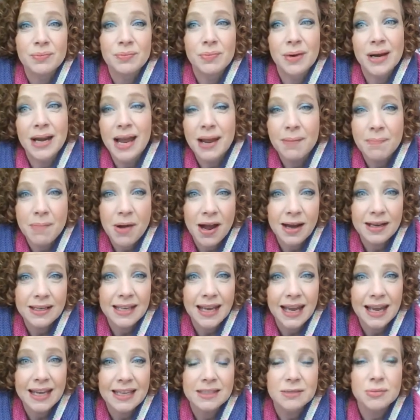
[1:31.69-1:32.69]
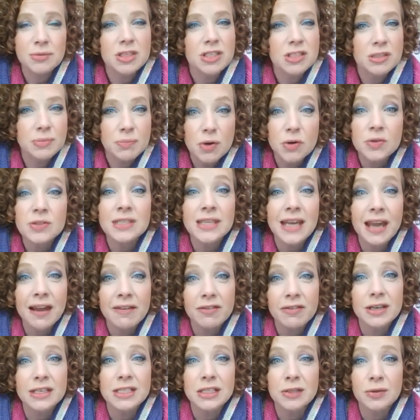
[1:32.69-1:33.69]
when I podcast, which is mostly
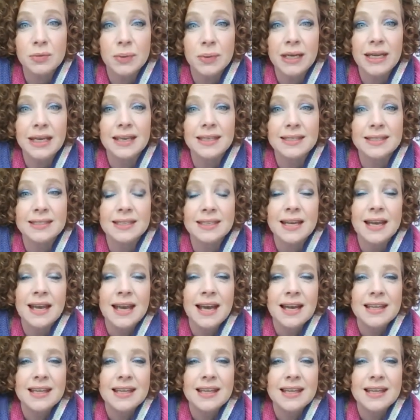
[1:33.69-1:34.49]
every 2 weeks.